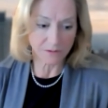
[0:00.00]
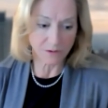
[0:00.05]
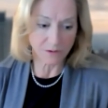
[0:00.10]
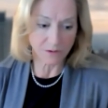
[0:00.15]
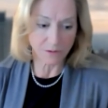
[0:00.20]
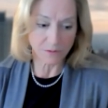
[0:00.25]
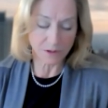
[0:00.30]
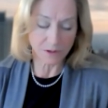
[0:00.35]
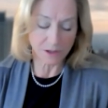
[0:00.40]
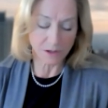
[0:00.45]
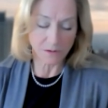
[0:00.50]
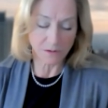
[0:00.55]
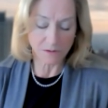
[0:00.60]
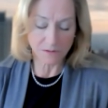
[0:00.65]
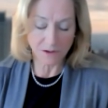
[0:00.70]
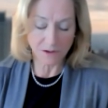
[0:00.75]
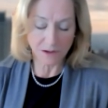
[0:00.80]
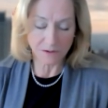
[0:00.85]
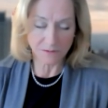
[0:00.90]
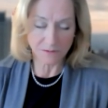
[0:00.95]
So, you know, the
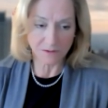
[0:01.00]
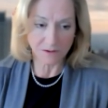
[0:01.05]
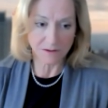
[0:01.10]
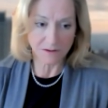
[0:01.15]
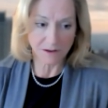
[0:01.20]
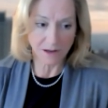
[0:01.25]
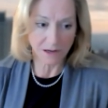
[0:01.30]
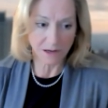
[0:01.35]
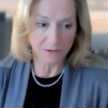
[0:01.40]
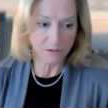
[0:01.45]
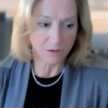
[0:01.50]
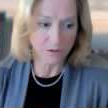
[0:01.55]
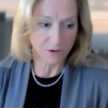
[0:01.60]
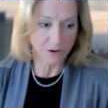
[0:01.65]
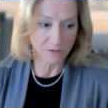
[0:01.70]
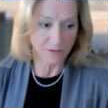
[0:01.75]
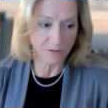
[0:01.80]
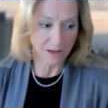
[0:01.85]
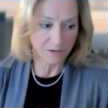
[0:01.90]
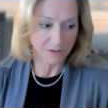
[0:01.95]
SYNTAX score
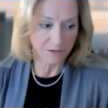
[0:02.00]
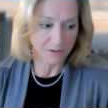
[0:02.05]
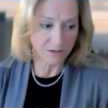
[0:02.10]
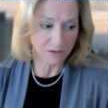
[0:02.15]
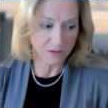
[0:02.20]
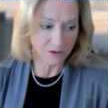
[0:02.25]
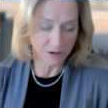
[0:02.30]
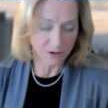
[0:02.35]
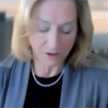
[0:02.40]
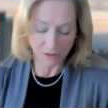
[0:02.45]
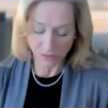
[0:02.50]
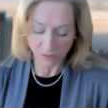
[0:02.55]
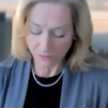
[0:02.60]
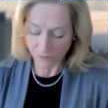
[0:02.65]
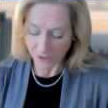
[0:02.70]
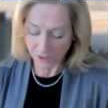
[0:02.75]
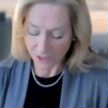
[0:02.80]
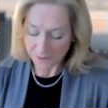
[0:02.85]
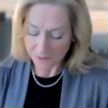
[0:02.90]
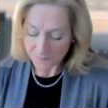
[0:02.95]
of less than
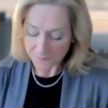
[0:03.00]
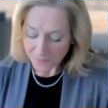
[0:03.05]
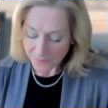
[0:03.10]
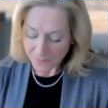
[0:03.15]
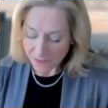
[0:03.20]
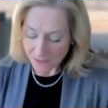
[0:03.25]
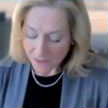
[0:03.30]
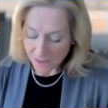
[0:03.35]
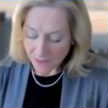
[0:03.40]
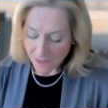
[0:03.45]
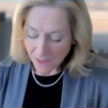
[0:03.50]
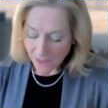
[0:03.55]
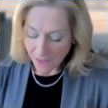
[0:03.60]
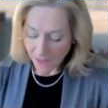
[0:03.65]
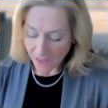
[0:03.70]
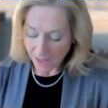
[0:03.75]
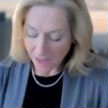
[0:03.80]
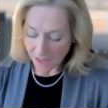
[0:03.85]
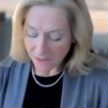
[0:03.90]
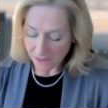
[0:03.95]
thirty-three
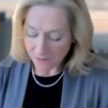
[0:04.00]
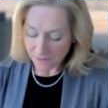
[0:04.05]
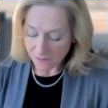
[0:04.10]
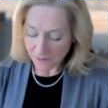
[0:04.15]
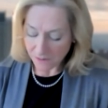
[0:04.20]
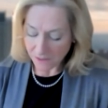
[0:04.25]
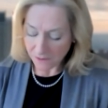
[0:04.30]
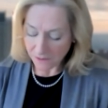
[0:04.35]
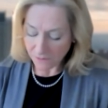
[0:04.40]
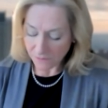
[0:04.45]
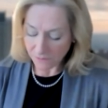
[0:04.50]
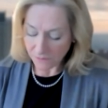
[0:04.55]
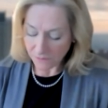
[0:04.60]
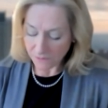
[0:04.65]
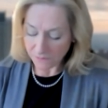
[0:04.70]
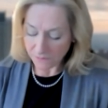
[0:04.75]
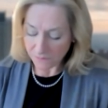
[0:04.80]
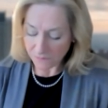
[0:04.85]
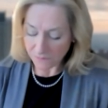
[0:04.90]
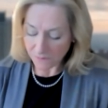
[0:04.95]
and
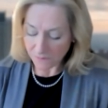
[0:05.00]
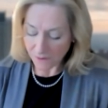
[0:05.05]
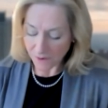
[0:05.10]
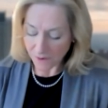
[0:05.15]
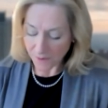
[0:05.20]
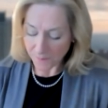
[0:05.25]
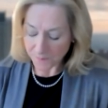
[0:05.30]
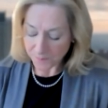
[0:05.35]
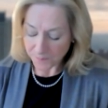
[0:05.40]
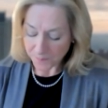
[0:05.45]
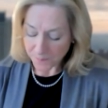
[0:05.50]
increased um,